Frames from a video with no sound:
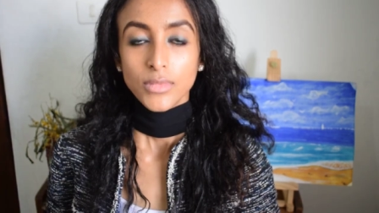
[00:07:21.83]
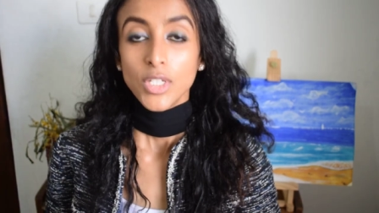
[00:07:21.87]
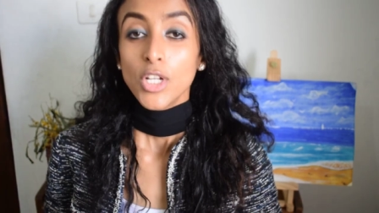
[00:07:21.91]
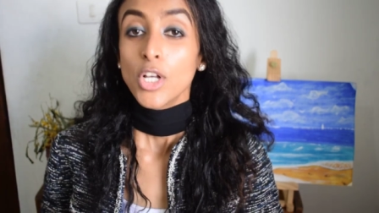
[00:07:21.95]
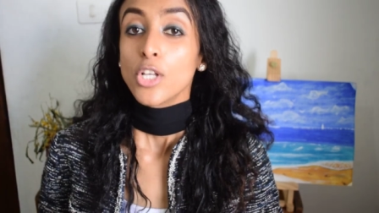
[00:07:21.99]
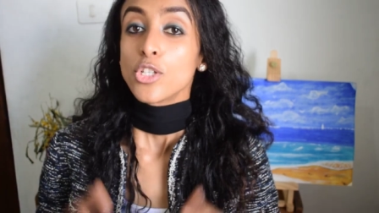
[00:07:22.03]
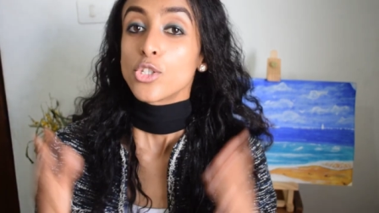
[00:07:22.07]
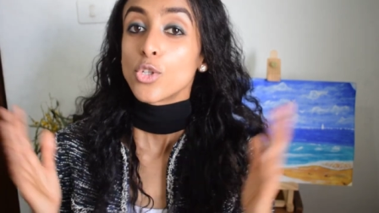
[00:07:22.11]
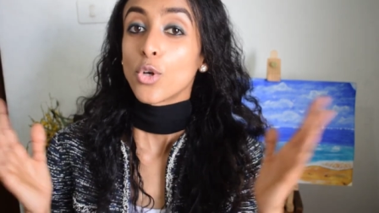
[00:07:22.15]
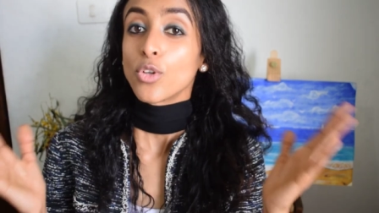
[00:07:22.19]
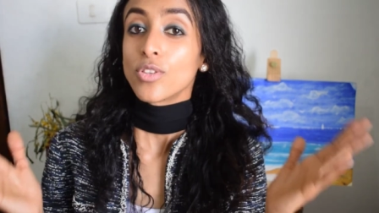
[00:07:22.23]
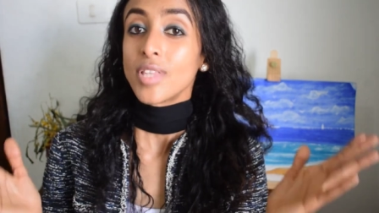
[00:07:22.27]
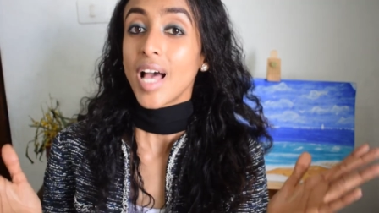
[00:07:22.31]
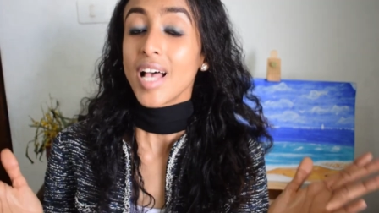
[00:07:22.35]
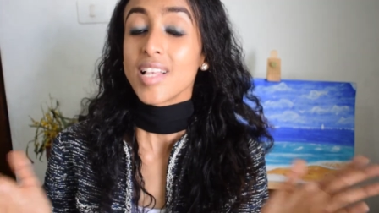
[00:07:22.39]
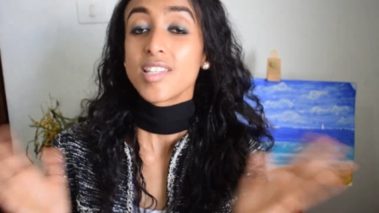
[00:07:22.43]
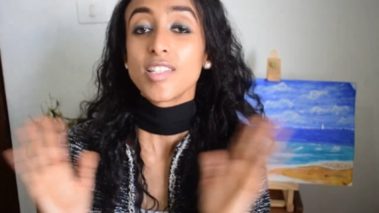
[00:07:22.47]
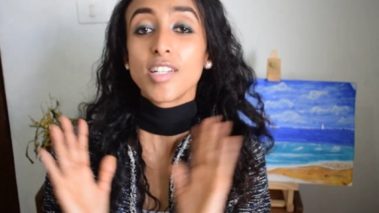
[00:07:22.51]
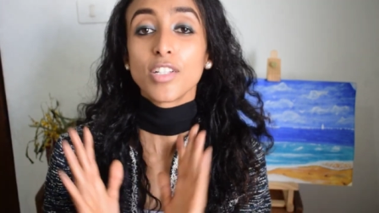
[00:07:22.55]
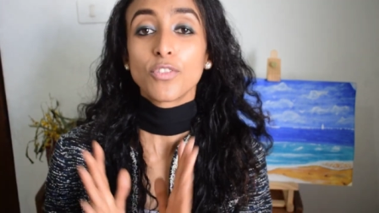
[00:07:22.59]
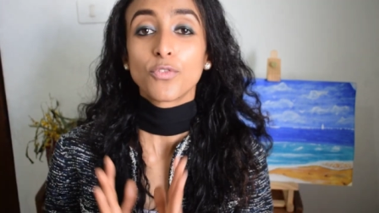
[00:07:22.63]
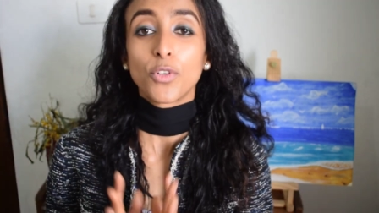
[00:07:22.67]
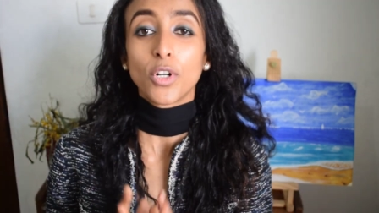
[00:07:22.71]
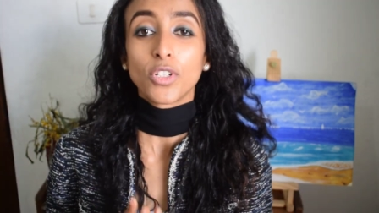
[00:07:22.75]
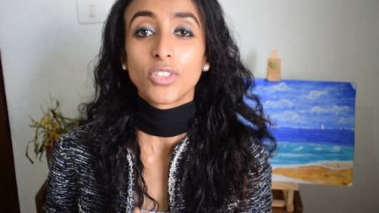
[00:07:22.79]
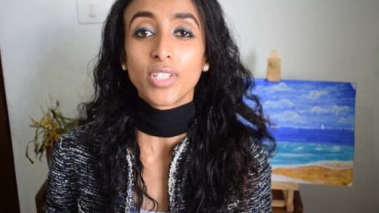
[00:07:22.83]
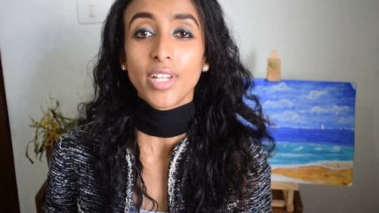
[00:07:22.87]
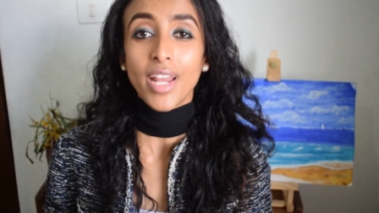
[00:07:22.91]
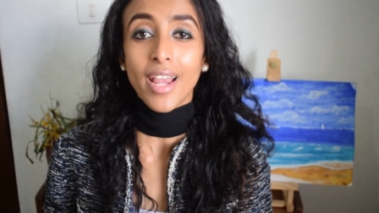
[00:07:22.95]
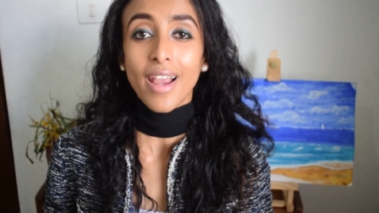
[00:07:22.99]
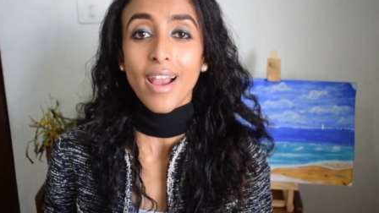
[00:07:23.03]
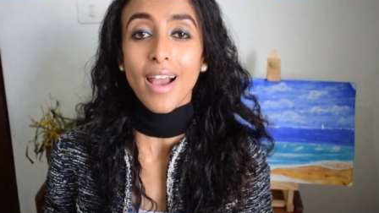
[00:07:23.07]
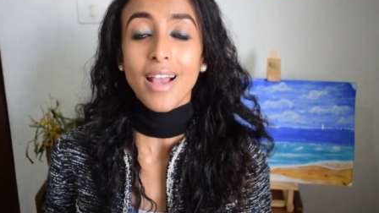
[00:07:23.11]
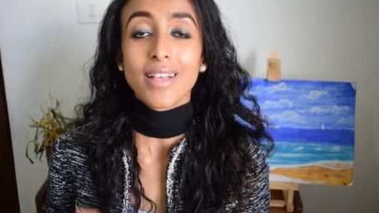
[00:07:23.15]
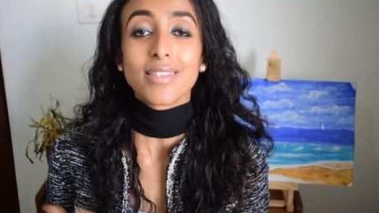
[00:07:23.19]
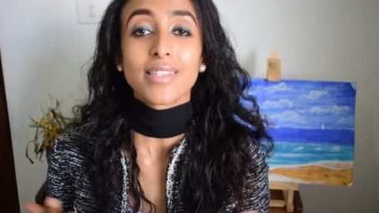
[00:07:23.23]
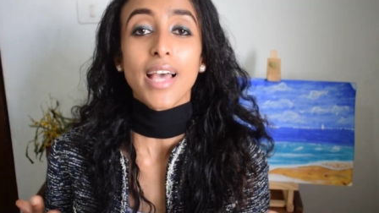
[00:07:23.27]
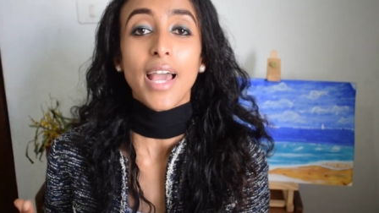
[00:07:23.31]
So that's it for today,
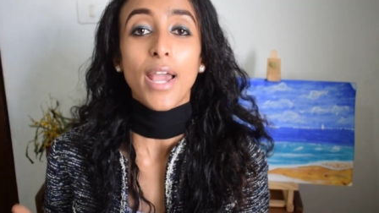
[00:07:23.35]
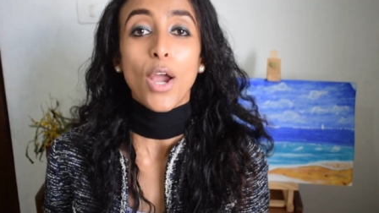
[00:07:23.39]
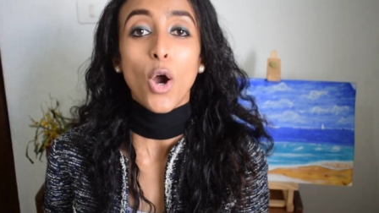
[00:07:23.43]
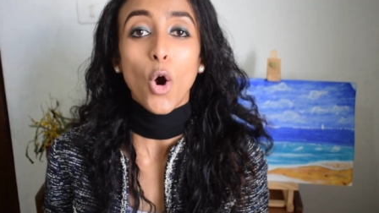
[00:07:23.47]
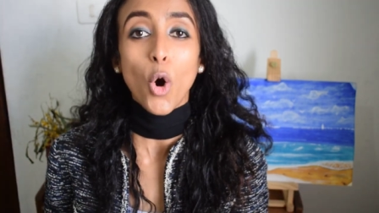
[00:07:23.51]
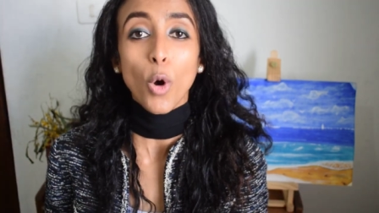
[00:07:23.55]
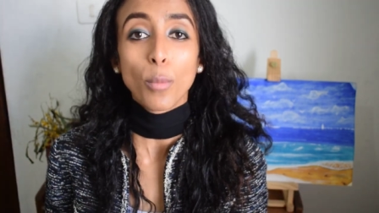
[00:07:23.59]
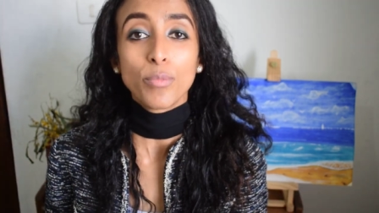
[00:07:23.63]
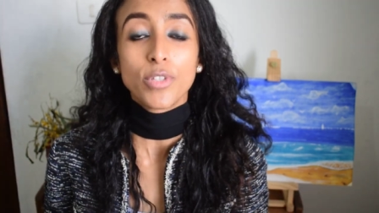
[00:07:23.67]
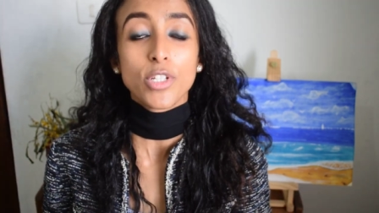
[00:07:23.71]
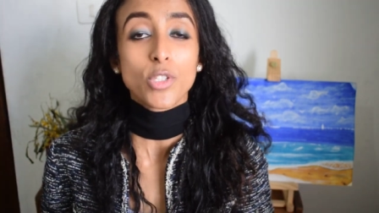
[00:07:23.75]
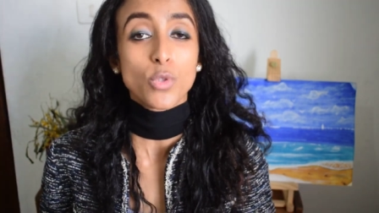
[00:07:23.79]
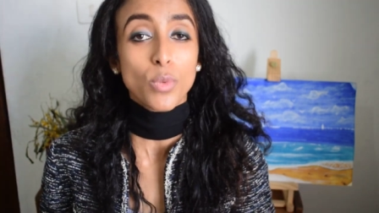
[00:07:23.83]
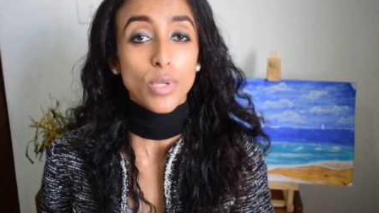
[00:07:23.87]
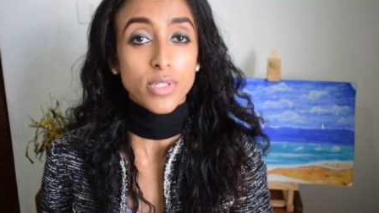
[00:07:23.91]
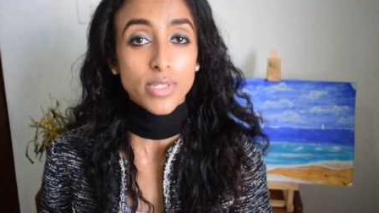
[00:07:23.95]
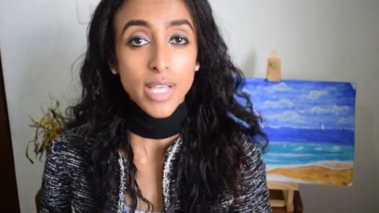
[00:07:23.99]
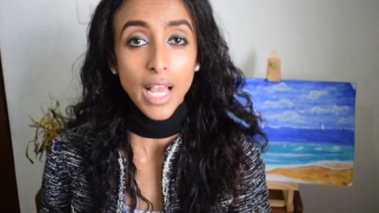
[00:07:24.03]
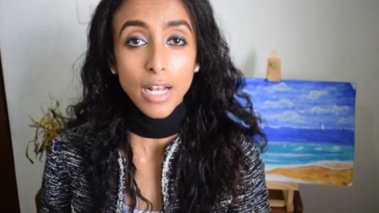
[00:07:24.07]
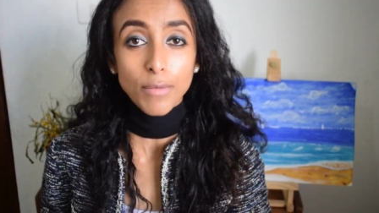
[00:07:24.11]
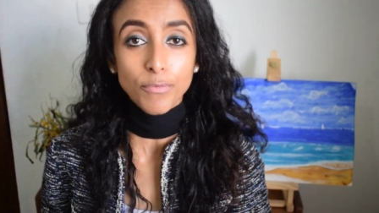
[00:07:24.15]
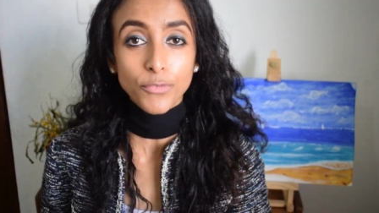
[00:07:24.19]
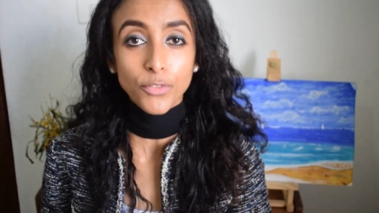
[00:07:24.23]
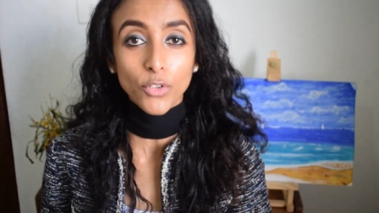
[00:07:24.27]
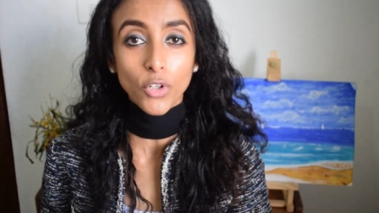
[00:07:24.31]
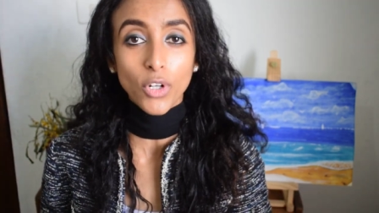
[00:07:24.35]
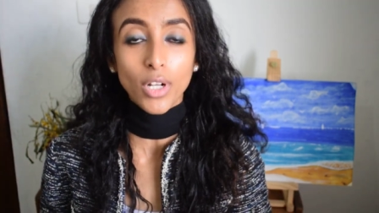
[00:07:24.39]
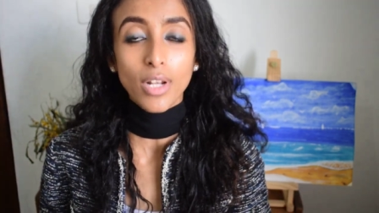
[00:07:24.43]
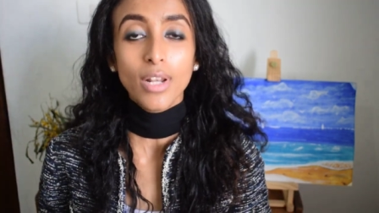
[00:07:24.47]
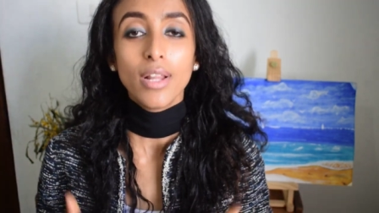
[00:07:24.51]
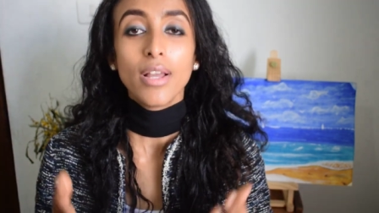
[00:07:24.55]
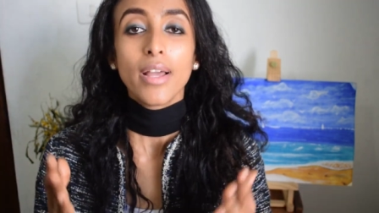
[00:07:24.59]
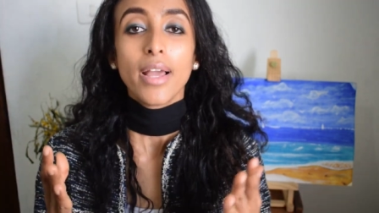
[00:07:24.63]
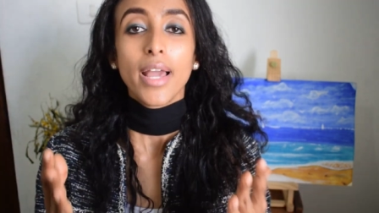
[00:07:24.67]
guys. I hope this was helpful.